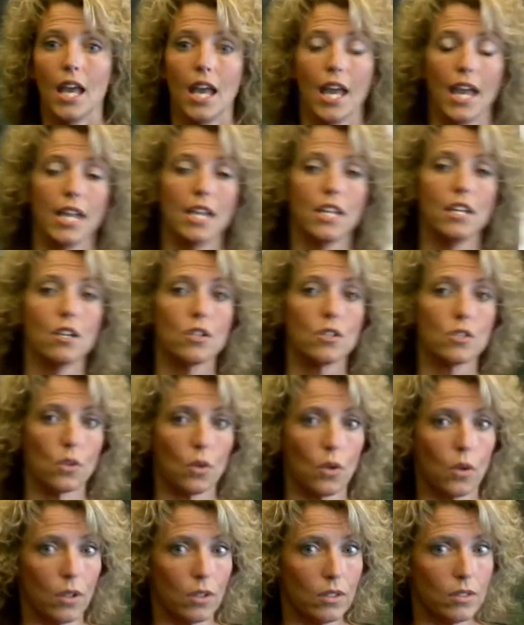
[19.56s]
8 years
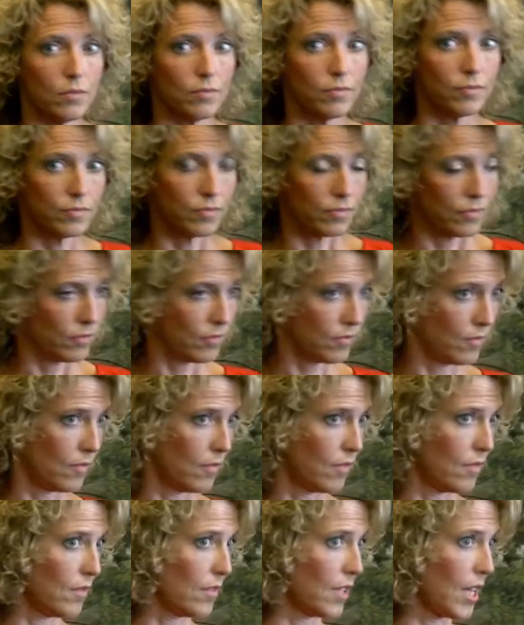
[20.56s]
old,
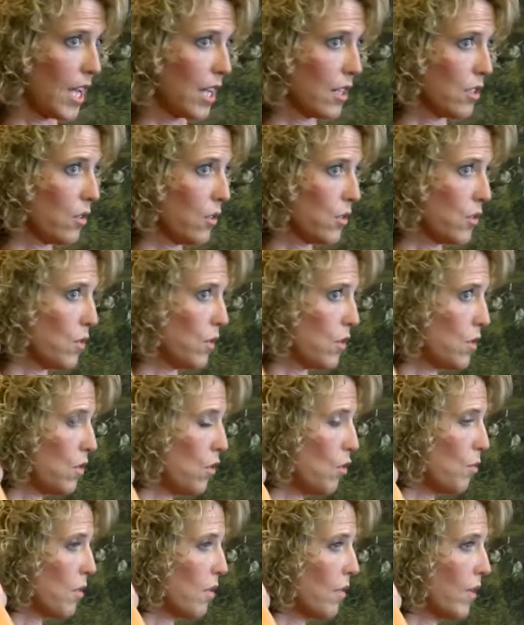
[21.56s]
diagnosed with a
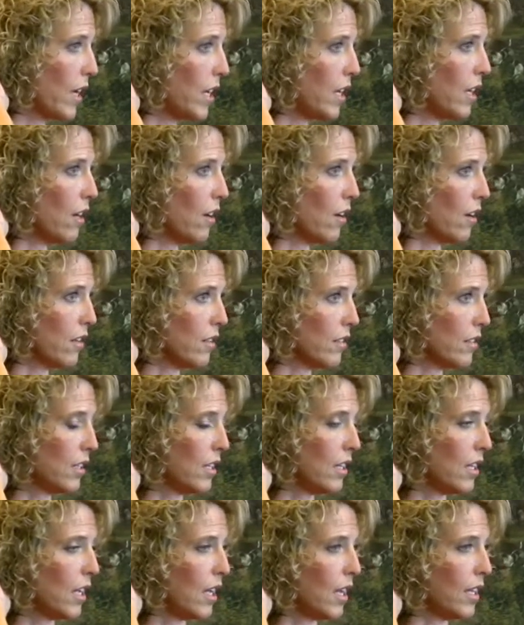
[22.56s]
tumor right here
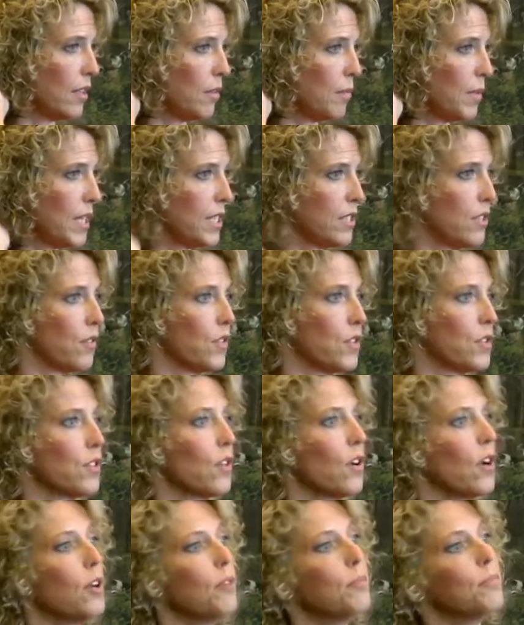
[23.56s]
at the base of her
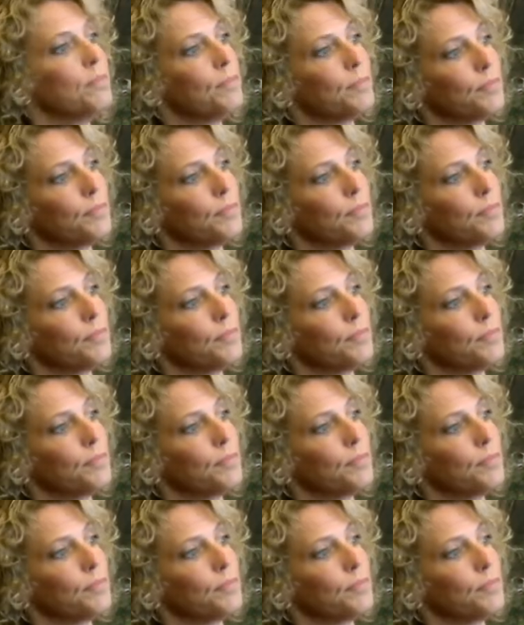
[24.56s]
skull.